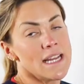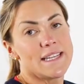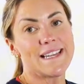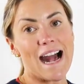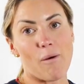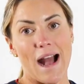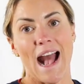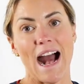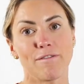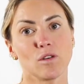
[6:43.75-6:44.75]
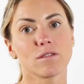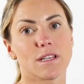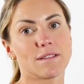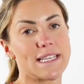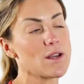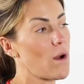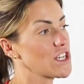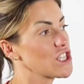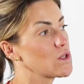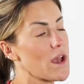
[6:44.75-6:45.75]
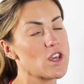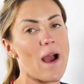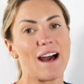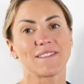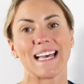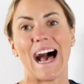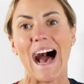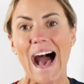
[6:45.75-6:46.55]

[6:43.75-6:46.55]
Now, I have also seen questions where you have to